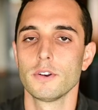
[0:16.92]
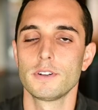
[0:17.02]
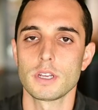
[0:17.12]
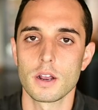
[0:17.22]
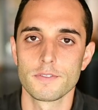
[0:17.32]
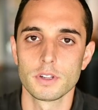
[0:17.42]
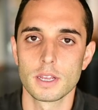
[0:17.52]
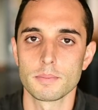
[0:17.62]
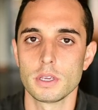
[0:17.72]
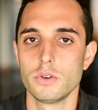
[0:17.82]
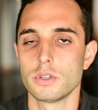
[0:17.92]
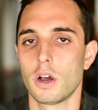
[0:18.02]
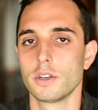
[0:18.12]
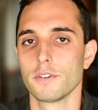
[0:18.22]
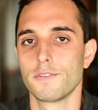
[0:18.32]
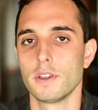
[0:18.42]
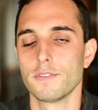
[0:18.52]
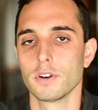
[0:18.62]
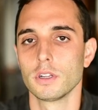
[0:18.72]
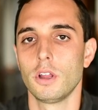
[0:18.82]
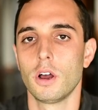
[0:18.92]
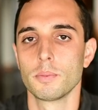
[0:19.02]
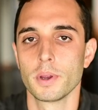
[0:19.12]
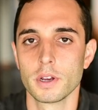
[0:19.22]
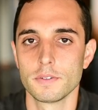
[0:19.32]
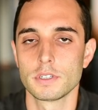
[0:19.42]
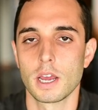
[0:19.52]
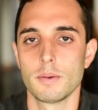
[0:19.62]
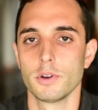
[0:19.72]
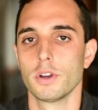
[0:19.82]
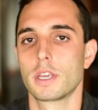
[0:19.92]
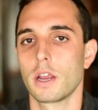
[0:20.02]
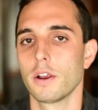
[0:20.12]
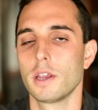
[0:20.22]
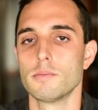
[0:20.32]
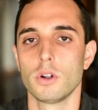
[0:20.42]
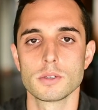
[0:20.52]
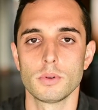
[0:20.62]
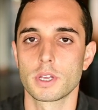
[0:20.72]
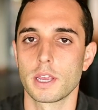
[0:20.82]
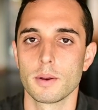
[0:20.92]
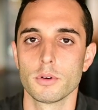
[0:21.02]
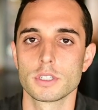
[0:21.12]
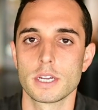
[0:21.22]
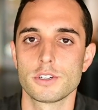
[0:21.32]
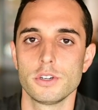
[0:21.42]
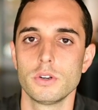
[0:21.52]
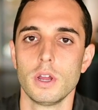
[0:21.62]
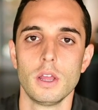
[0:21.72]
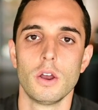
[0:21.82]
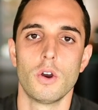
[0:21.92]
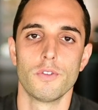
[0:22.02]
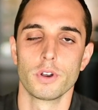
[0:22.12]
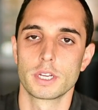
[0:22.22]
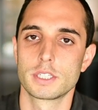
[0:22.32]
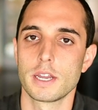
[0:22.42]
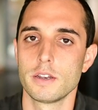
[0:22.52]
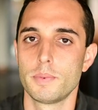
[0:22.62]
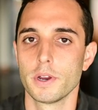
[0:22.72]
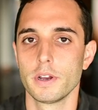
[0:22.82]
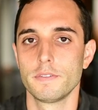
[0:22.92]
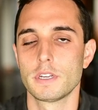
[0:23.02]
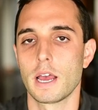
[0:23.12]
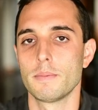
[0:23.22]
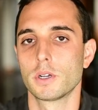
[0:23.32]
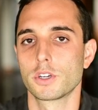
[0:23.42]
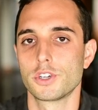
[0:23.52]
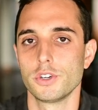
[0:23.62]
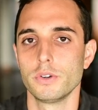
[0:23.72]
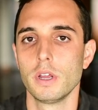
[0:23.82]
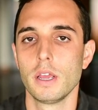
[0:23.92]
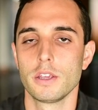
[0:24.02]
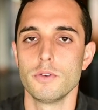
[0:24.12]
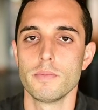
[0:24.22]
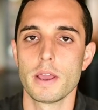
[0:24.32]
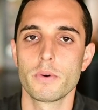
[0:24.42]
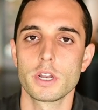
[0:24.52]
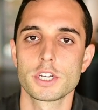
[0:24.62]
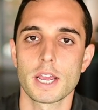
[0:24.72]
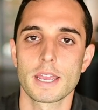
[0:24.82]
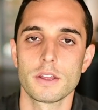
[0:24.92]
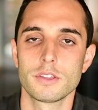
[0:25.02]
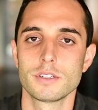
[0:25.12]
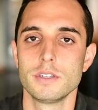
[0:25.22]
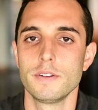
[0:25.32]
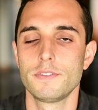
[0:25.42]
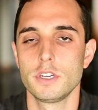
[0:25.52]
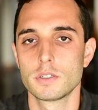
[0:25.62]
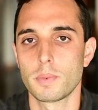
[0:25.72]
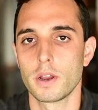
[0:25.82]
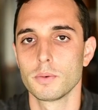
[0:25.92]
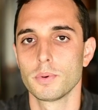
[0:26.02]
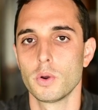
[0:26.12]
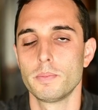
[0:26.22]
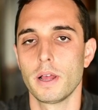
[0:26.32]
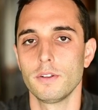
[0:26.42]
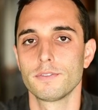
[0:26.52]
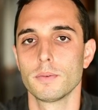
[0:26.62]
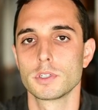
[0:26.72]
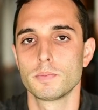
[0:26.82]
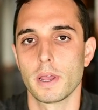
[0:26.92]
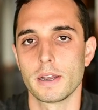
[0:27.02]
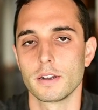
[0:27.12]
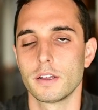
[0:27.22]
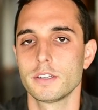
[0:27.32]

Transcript: you're a photographer like me who's on your feet for a long period of time, or you're carrying multiple cameras at you over an extended period of time on a shoot, you may want to check out this nifty SpiderPro belt from Spider. Now,